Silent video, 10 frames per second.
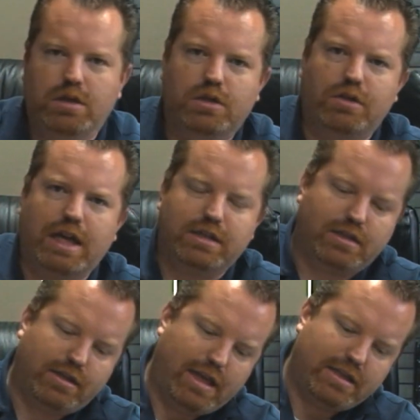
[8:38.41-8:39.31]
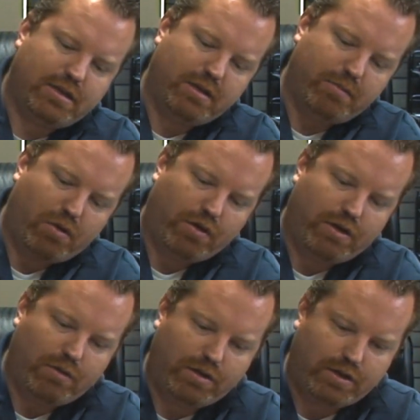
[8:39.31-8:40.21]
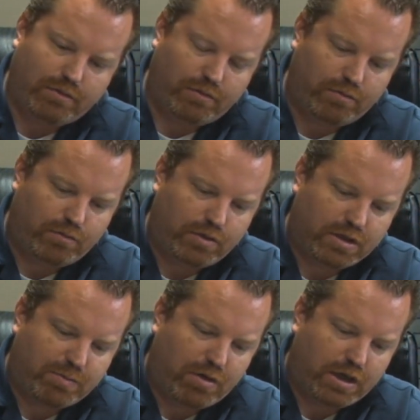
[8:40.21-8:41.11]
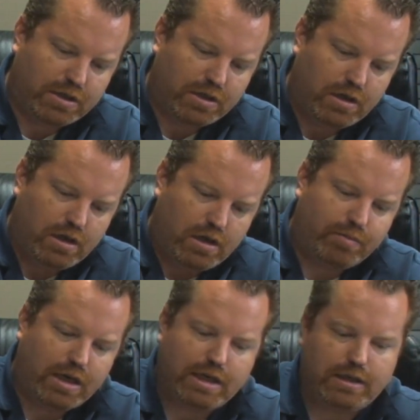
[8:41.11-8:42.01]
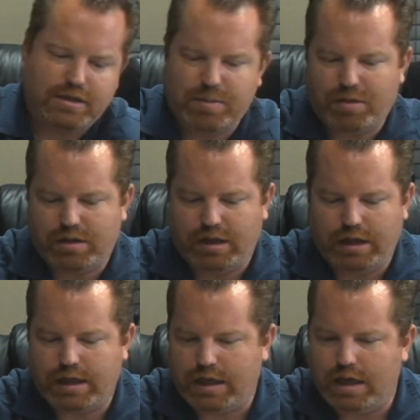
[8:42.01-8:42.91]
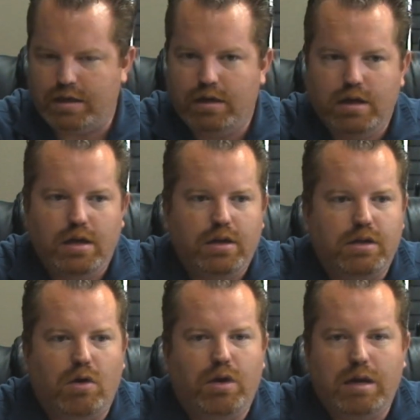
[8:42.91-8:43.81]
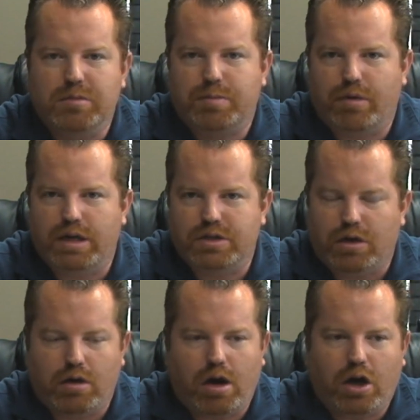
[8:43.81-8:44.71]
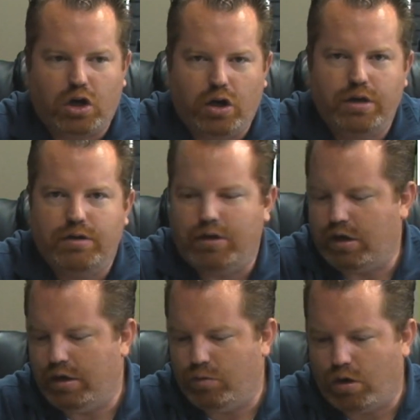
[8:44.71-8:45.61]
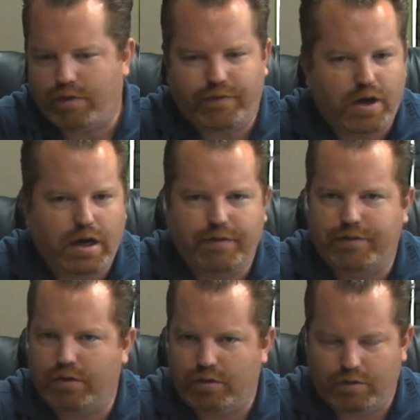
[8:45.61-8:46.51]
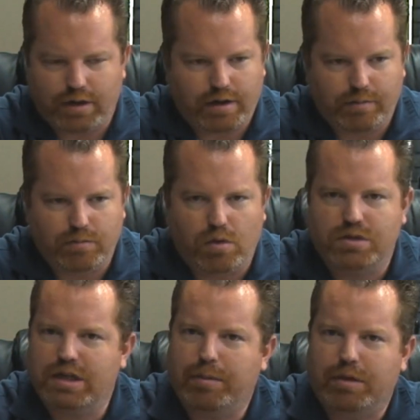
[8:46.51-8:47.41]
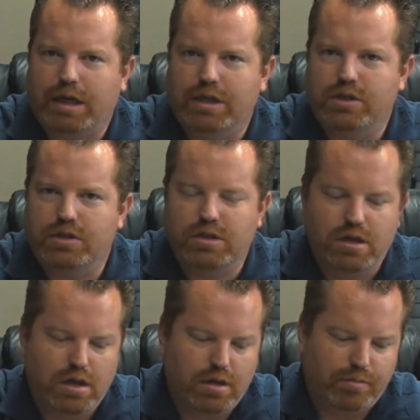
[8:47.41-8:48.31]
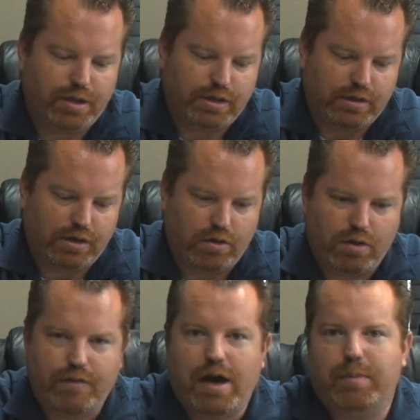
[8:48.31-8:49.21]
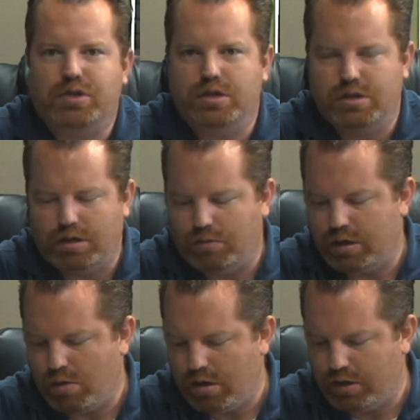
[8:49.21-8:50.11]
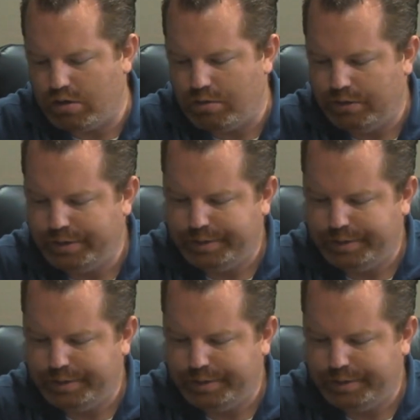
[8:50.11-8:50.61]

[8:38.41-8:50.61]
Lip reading: So that's the important thing with the springs. But typically, like again, the OEM springs are good. They're going to work fine for most applications, but you have options on what you want to do.